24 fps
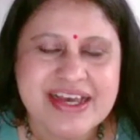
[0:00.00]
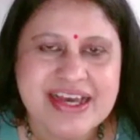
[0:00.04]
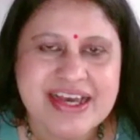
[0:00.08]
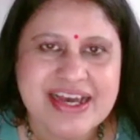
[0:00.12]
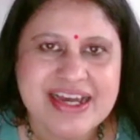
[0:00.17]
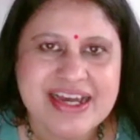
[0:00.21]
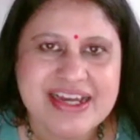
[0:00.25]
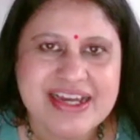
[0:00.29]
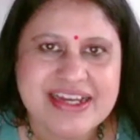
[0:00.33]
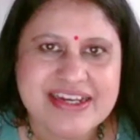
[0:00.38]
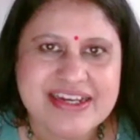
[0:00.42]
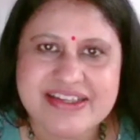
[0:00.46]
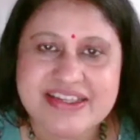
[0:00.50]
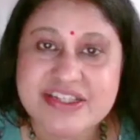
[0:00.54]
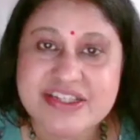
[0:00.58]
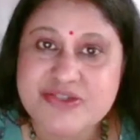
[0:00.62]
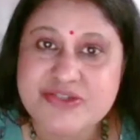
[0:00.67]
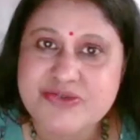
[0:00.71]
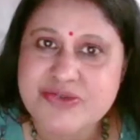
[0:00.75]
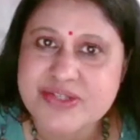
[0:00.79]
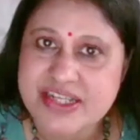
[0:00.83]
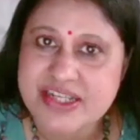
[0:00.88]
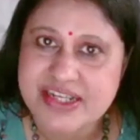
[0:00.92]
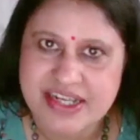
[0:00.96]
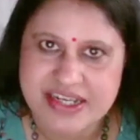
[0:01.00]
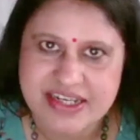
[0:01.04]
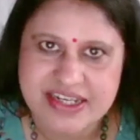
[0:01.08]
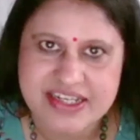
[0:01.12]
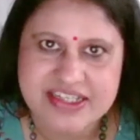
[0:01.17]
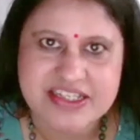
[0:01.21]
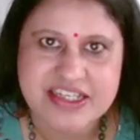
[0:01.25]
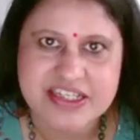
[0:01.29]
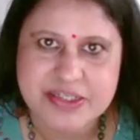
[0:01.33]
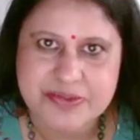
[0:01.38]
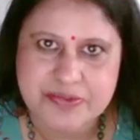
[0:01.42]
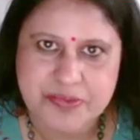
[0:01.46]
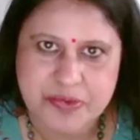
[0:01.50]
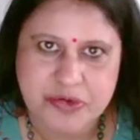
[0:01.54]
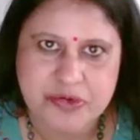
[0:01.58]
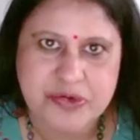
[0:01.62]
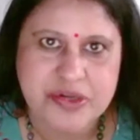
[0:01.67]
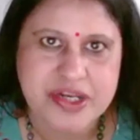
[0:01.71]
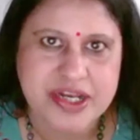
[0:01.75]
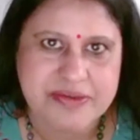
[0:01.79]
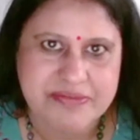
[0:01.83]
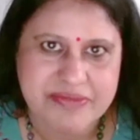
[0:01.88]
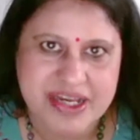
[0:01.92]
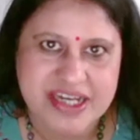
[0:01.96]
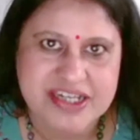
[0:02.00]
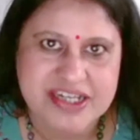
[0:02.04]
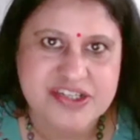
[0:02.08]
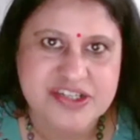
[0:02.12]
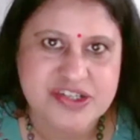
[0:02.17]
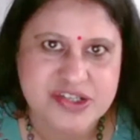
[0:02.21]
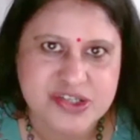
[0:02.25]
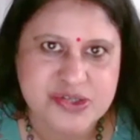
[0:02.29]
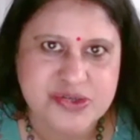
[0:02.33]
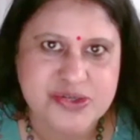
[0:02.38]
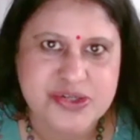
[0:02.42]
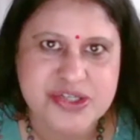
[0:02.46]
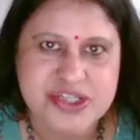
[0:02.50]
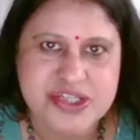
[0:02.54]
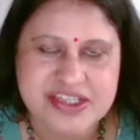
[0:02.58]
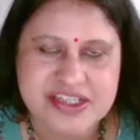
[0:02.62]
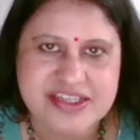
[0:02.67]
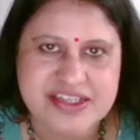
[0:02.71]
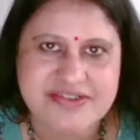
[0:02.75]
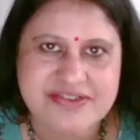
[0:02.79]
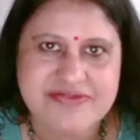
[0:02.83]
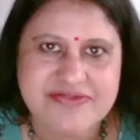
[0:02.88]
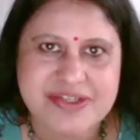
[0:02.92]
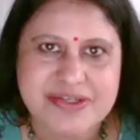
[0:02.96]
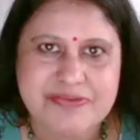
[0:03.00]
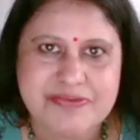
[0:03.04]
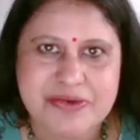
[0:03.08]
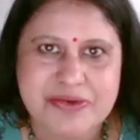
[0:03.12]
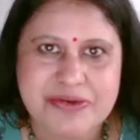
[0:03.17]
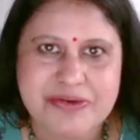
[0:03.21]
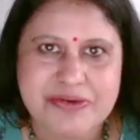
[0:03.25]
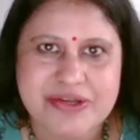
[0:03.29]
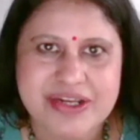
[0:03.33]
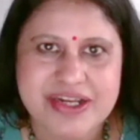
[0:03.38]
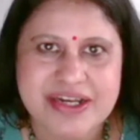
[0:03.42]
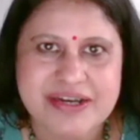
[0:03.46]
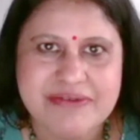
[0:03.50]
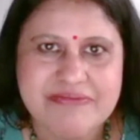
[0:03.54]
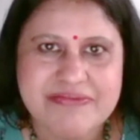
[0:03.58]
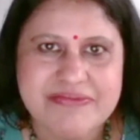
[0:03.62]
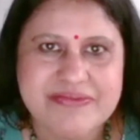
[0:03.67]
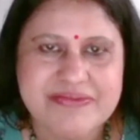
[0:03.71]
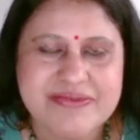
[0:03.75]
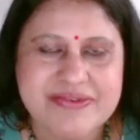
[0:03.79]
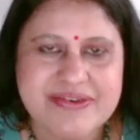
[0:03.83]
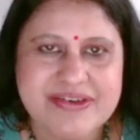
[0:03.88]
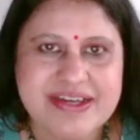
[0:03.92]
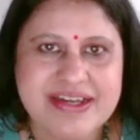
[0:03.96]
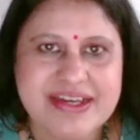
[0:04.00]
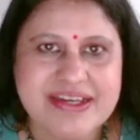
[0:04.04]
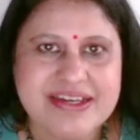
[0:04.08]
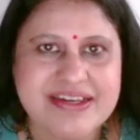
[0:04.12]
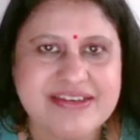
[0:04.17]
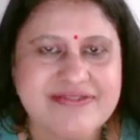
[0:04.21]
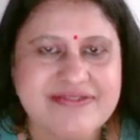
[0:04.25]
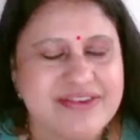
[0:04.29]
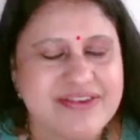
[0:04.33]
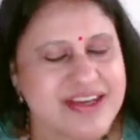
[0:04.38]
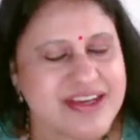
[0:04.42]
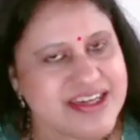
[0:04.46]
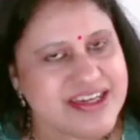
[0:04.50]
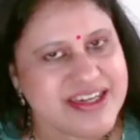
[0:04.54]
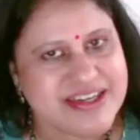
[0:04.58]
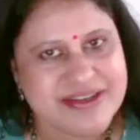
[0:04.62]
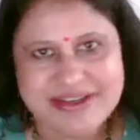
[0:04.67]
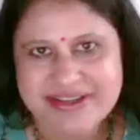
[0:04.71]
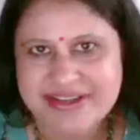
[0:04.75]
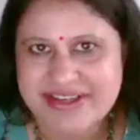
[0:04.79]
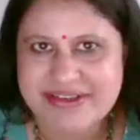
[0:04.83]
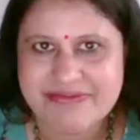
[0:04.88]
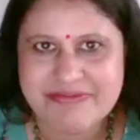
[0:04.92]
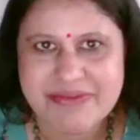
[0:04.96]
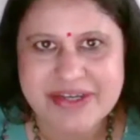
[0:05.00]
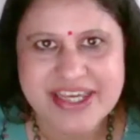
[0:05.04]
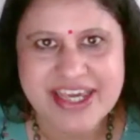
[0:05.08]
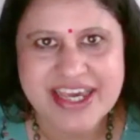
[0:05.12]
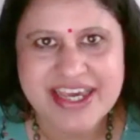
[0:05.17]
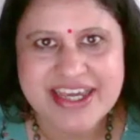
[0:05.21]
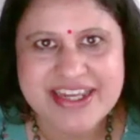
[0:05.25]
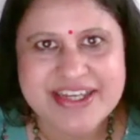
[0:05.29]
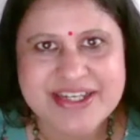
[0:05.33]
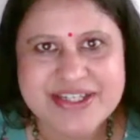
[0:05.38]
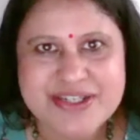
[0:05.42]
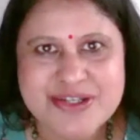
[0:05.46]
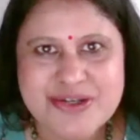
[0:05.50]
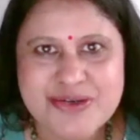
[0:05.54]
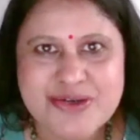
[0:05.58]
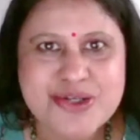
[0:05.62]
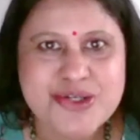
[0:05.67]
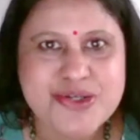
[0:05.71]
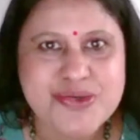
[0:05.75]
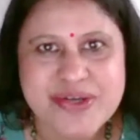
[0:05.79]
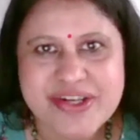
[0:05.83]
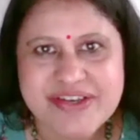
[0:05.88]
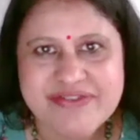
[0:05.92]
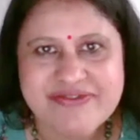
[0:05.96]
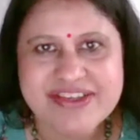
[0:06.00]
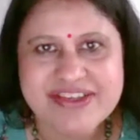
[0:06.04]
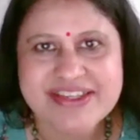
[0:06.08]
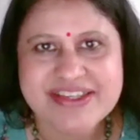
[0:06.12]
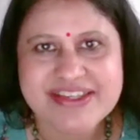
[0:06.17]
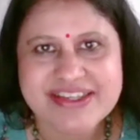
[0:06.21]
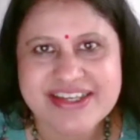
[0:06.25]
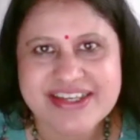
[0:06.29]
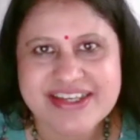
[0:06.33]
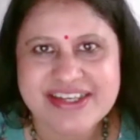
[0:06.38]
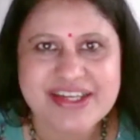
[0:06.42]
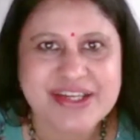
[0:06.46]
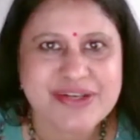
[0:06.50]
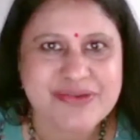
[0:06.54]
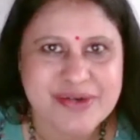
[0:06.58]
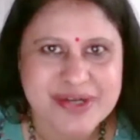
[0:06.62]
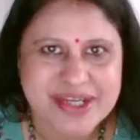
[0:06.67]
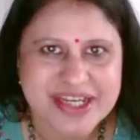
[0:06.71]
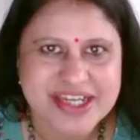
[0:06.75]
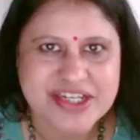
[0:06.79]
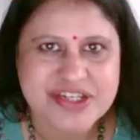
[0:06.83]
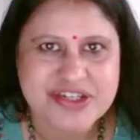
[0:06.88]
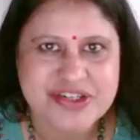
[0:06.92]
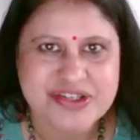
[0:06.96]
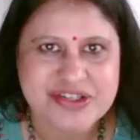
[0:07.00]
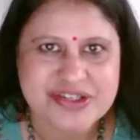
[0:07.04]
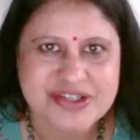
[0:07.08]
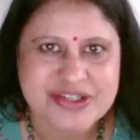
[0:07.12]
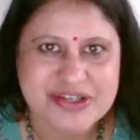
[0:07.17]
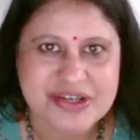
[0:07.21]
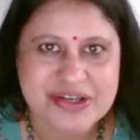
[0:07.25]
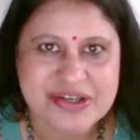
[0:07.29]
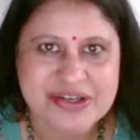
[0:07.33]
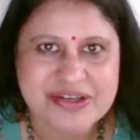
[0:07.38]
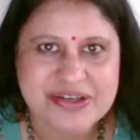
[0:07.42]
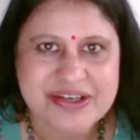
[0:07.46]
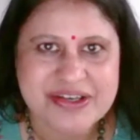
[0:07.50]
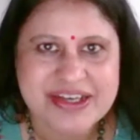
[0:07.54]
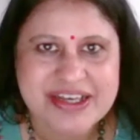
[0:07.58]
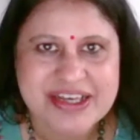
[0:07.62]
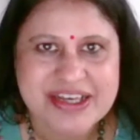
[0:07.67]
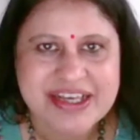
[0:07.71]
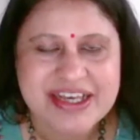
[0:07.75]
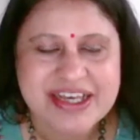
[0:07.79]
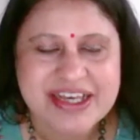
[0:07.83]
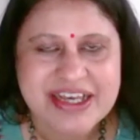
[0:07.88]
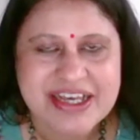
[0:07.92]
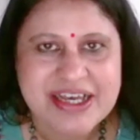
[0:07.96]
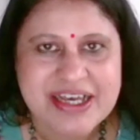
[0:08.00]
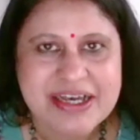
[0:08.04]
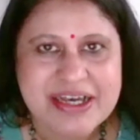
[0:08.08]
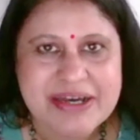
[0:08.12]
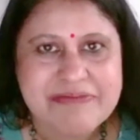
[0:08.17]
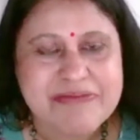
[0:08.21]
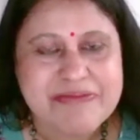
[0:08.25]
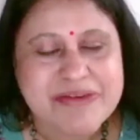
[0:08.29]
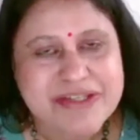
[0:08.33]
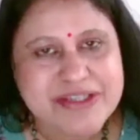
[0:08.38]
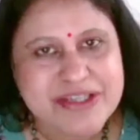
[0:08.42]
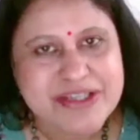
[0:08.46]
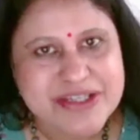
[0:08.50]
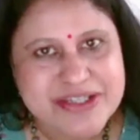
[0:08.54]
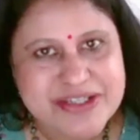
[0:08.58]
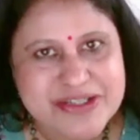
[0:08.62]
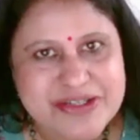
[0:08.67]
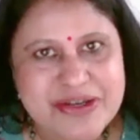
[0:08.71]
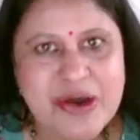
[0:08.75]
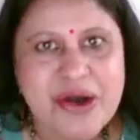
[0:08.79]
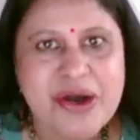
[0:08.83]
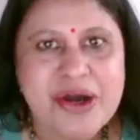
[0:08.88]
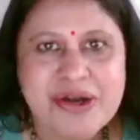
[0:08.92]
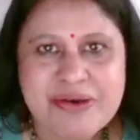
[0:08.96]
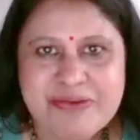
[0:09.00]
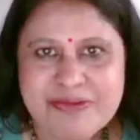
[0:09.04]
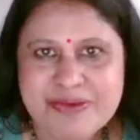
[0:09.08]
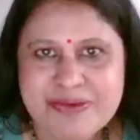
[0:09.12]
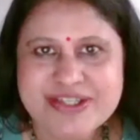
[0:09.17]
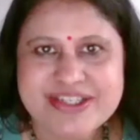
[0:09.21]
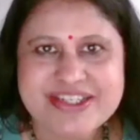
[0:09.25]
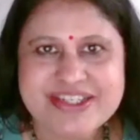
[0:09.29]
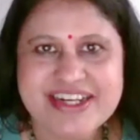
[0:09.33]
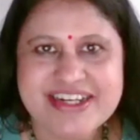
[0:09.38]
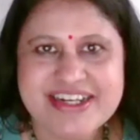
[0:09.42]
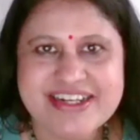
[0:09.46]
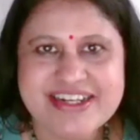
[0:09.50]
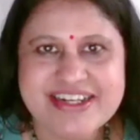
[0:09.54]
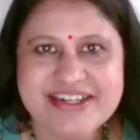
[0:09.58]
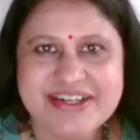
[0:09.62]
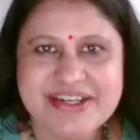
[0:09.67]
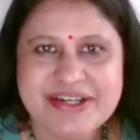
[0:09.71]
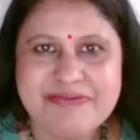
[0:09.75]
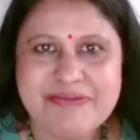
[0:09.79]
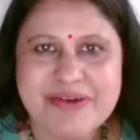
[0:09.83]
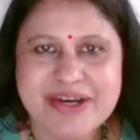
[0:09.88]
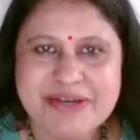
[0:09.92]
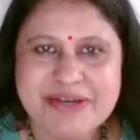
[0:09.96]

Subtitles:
And this was an NSS program, National Social Service Program. And it began as usual with an invocation song. But the song was rendered by